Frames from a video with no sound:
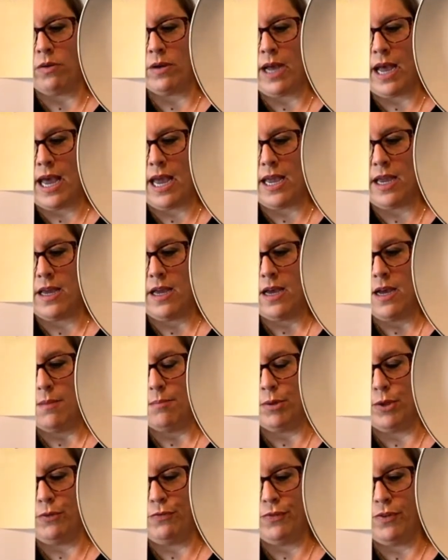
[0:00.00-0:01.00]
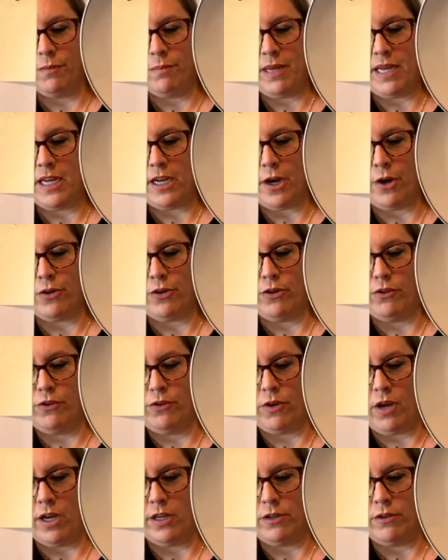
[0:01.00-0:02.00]
okay. Blue Flamingo, you do
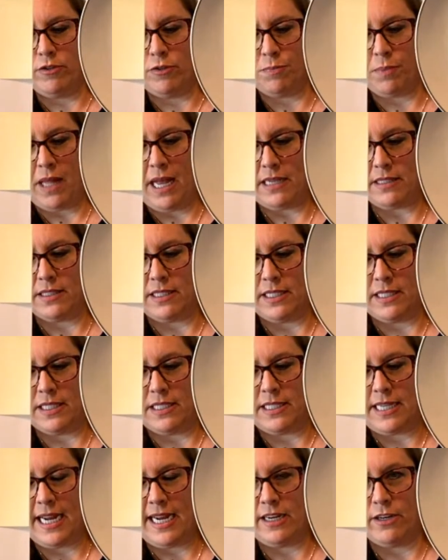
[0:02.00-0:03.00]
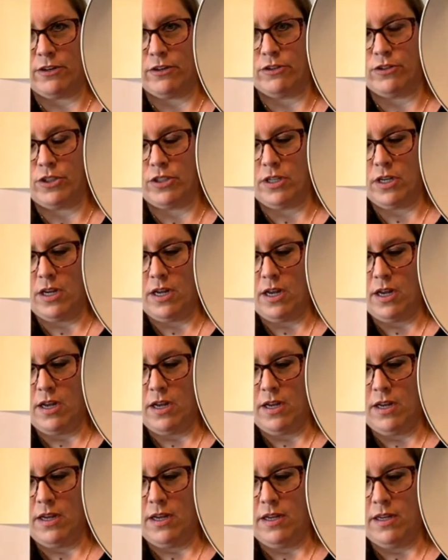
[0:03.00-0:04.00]
not use plastic containers.
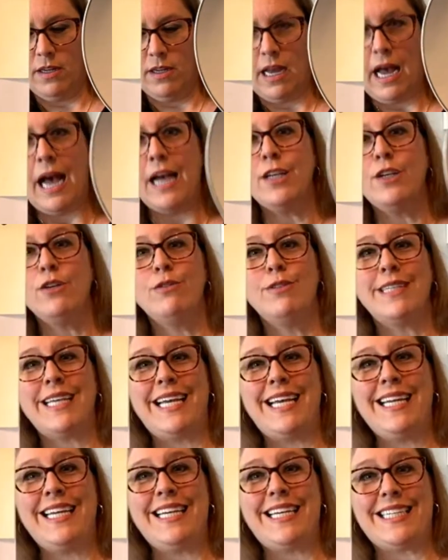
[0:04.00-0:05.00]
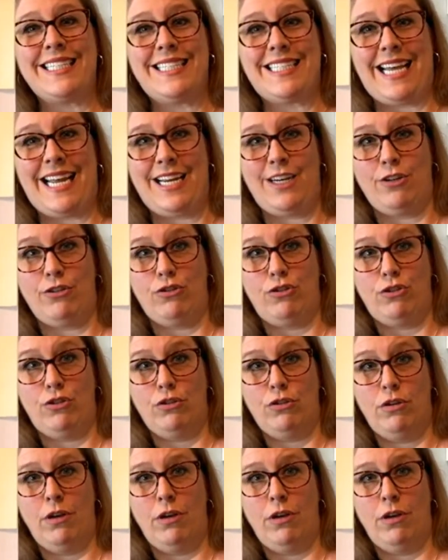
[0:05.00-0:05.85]
I use any containers.